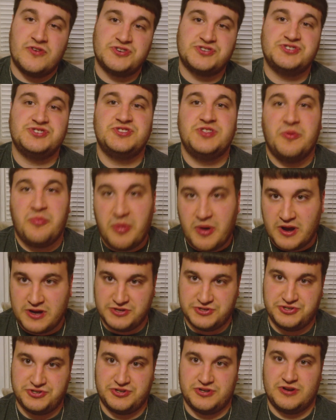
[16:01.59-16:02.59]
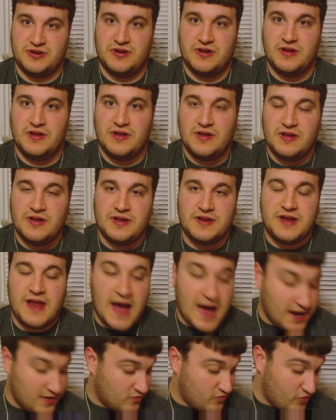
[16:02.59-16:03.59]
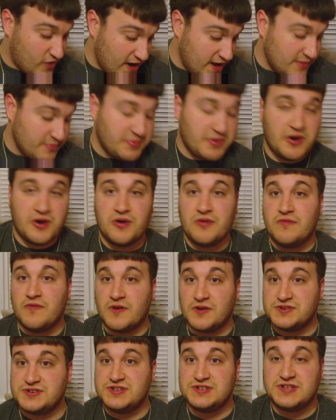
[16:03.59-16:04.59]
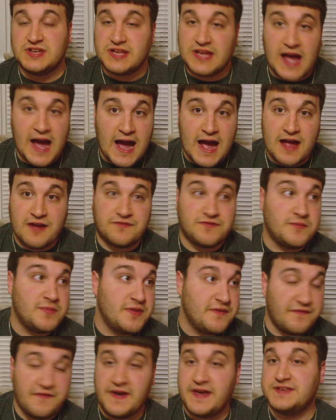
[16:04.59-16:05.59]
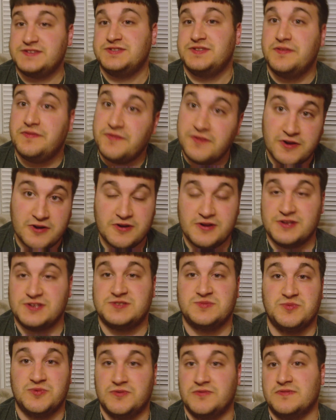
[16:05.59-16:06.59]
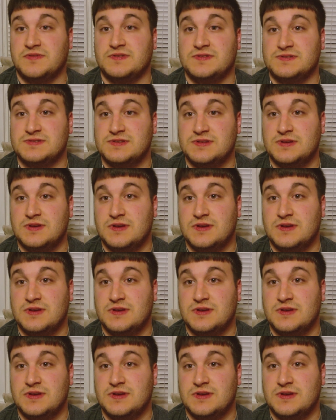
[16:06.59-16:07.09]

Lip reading: versus the Punisher. Not Rambo versus a guy from the Fast and the Furious movies.